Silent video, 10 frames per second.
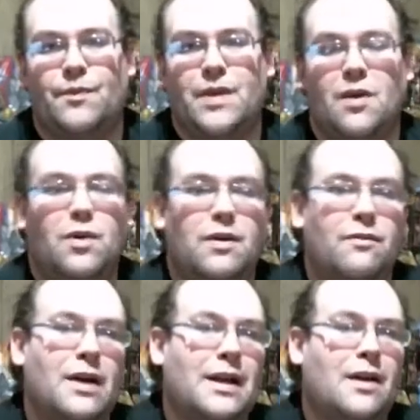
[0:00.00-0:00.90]
you know, we
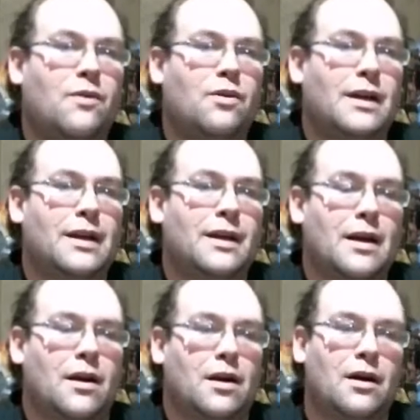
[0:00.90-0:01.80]
right now we're in an
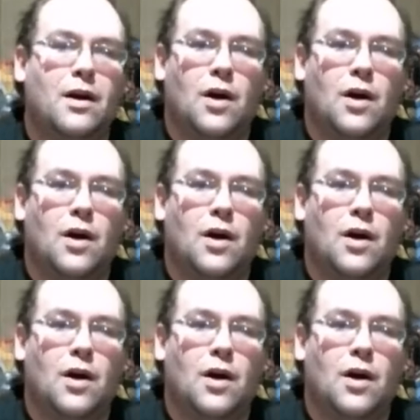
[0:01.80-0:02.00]
era